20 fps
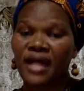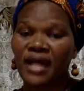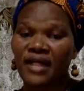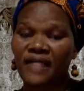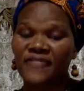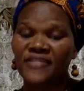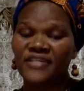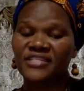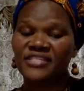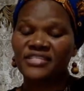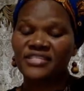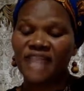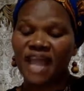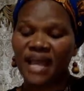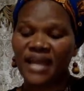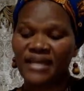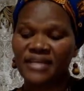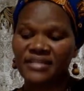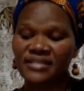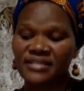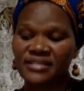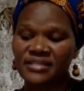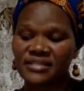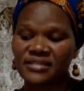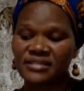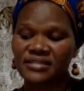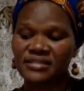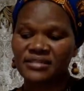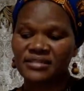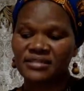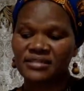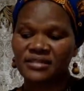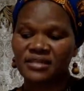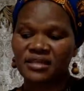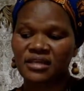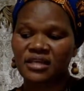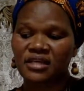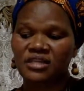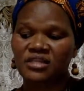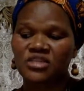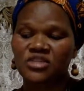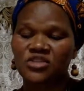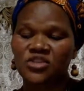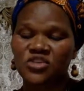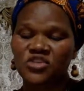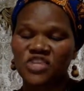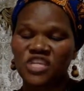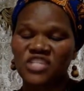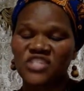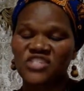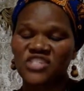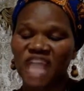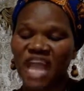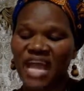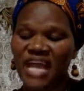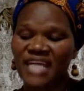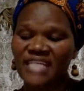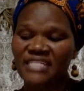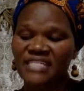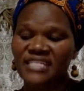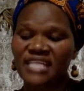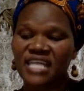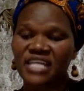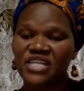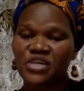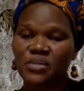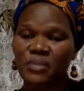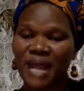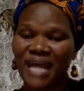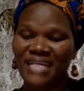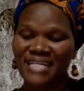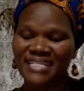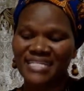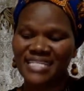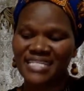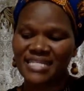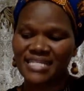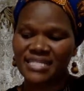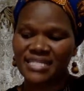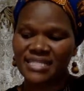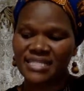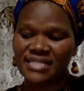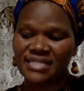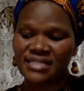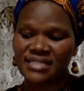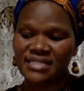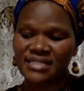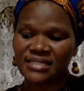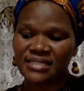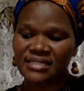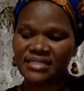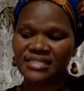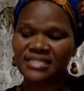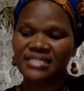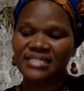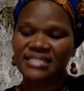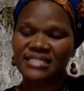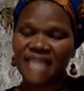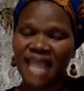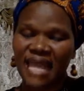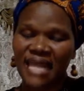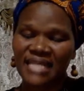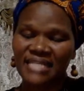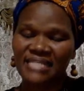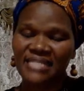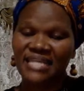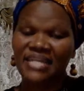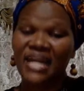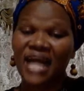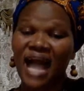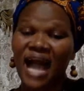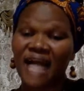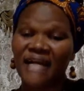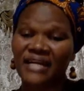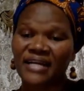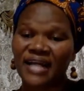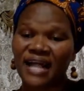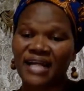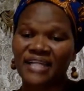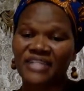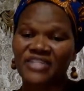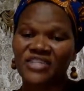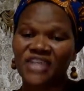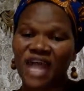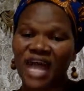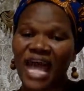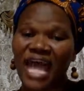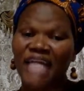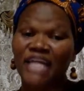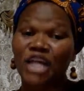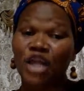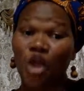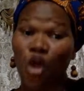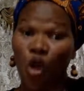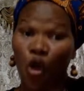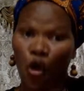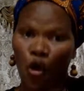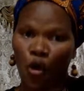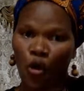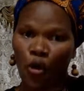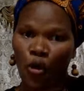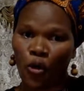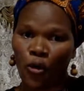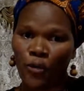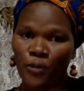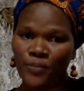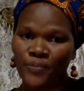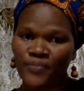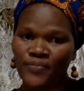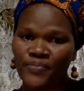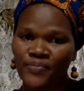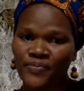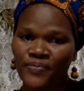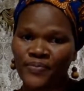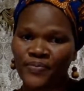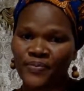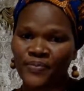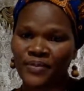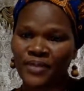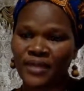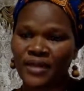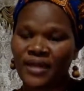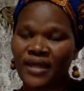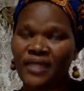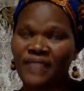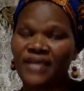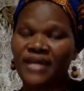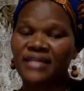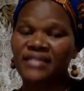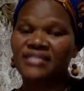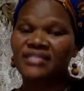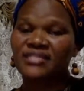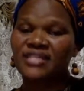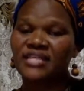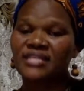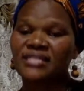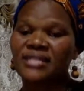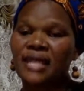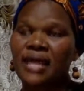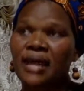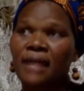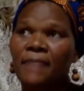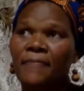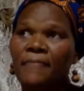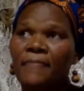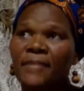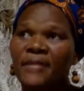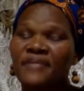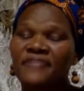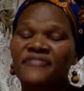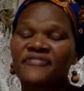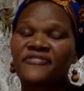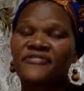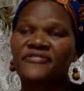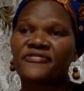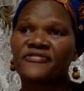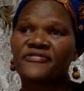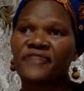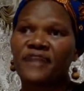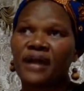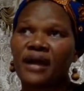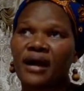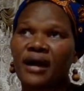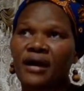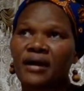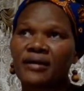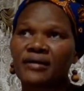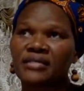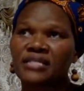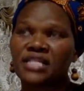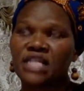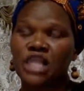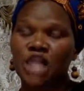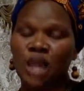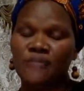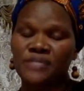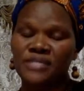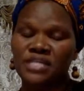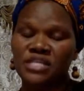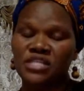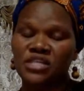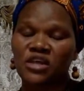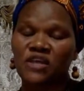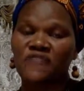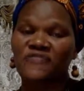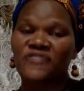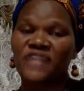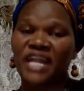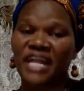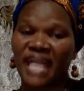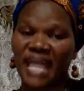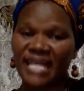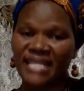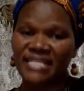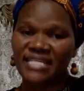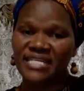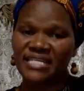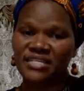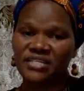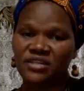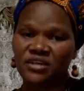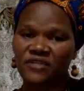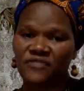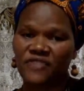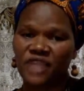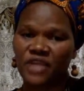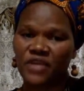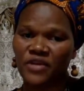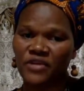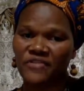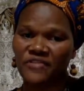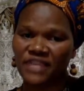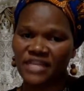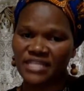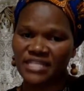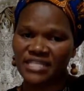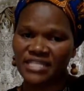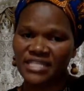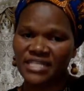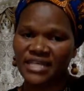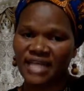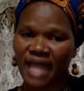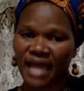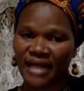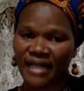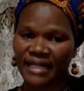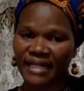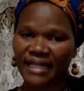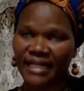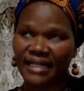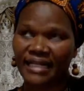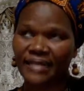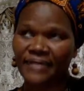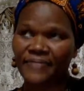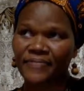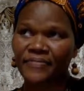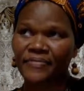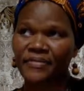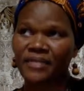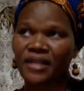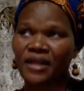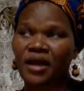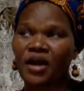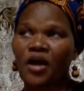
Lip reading: the Health and Sciences, Social Science and Humanities, Science and Agriculture, and Law. That is just a brief synopsis of the ratings of the university currently.